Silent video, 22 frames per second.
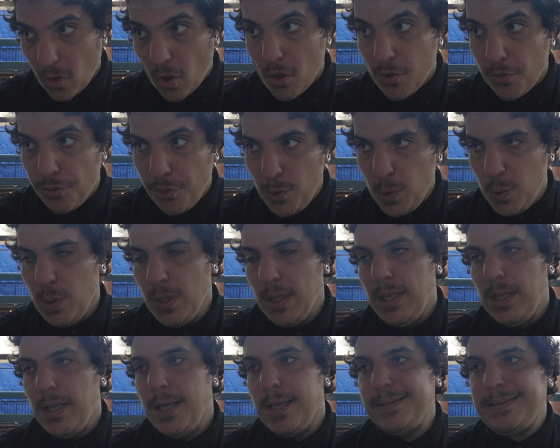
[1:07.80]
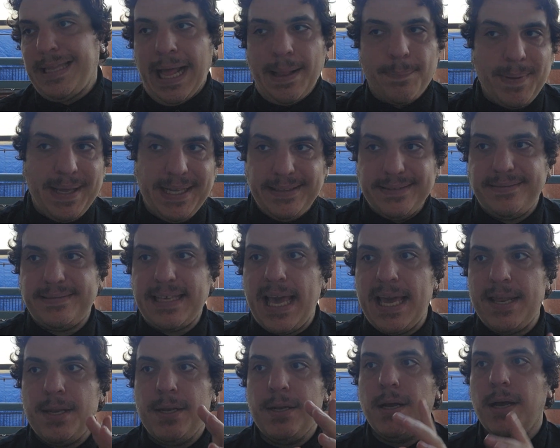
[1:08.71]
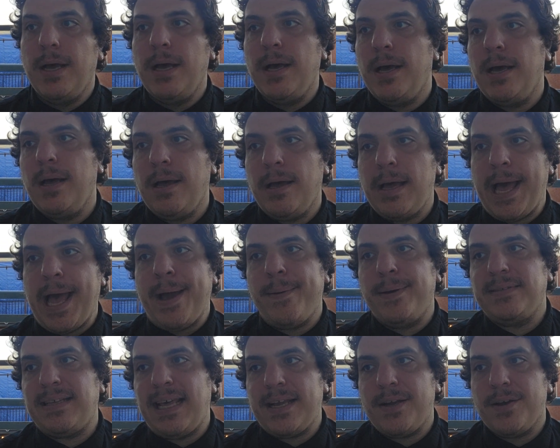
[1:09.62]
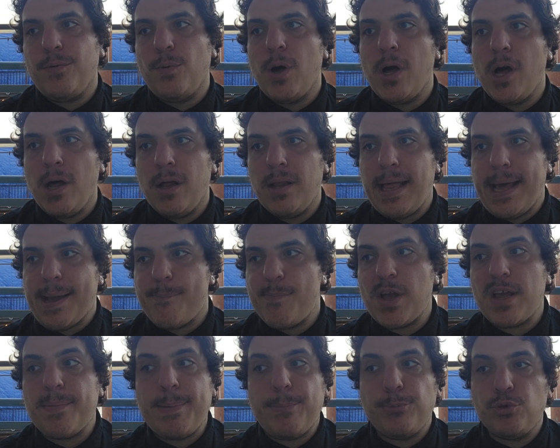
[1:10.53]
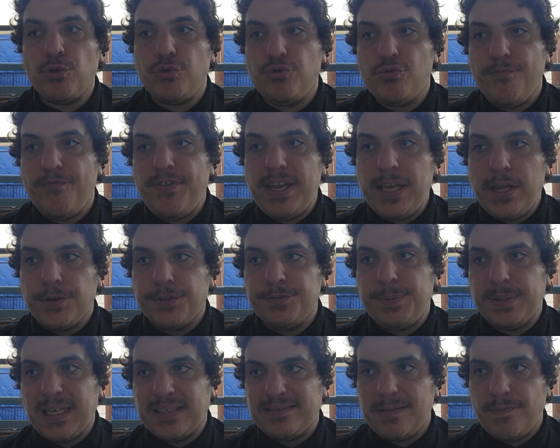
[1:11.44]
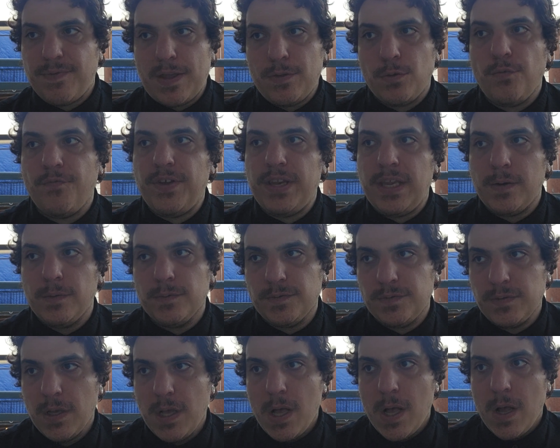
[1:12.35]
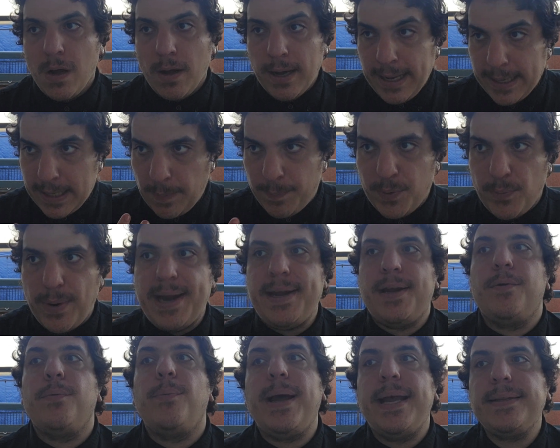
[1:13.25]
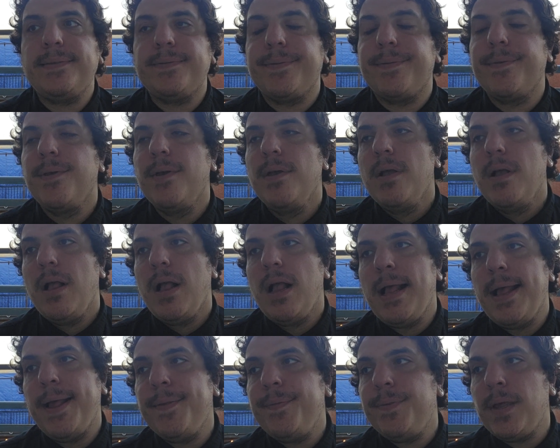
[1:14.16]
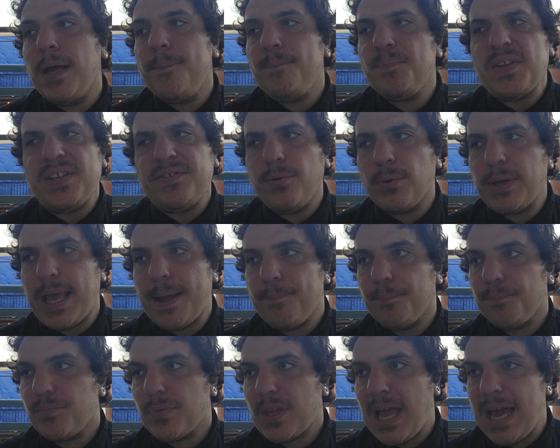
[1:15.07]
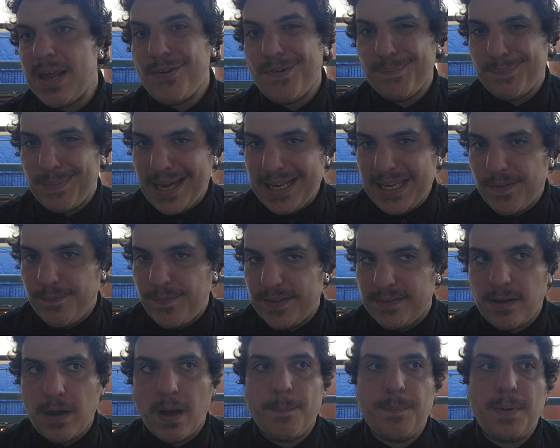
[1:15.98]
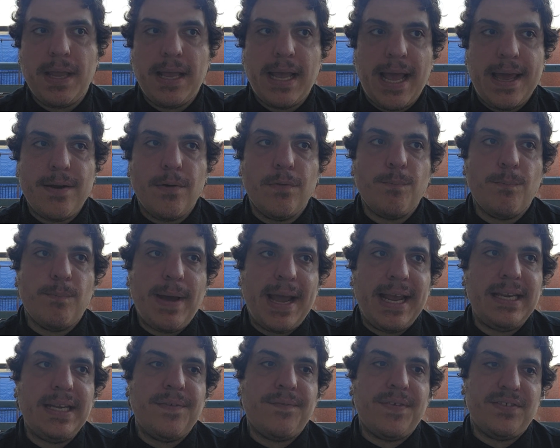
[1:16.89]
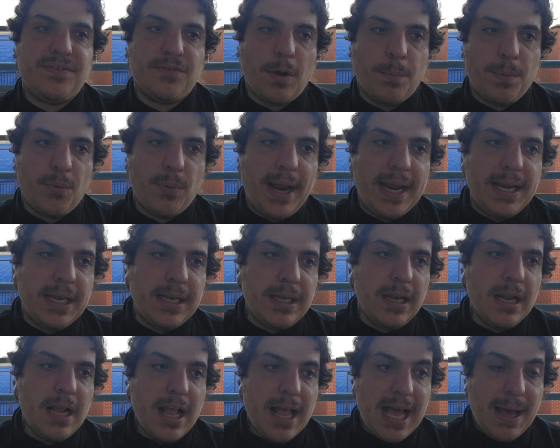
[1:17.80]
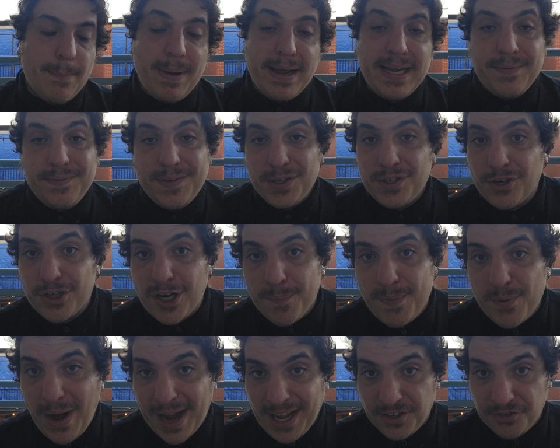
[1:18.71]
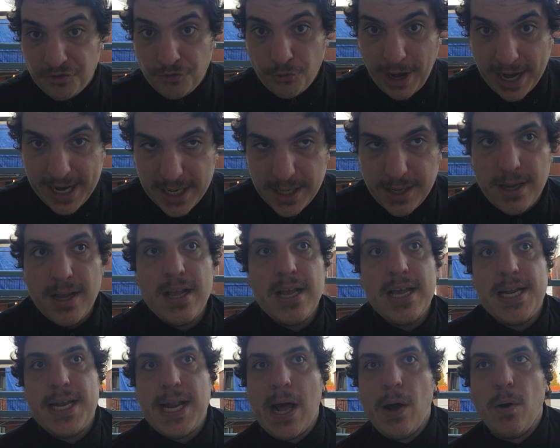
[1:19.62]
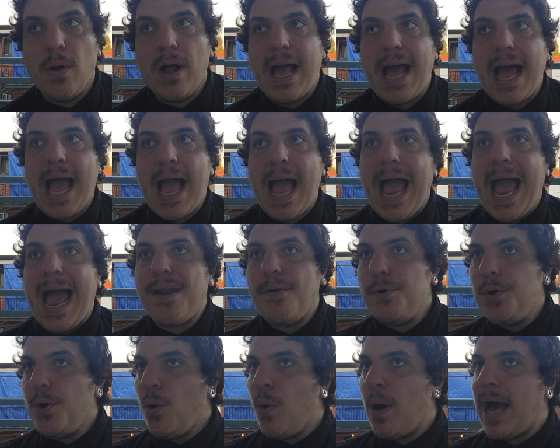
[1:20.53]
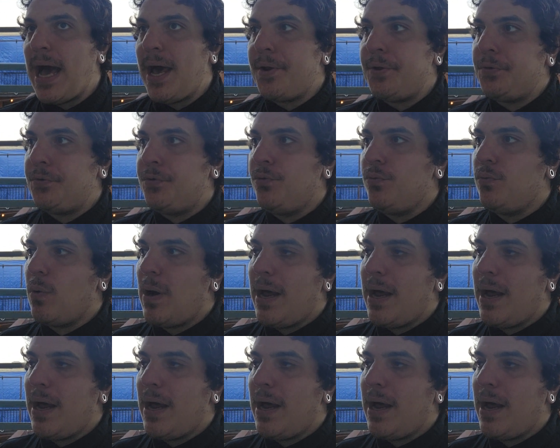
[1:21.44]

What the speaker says: So that being said, I was like, well, I'm not gonna be able to do videos because if I do videos, I'll get copyrighted, right? And it's okay. I don't mind if it's copyrighted. Mind if there's a copyright strike. Now, I don't know how to do.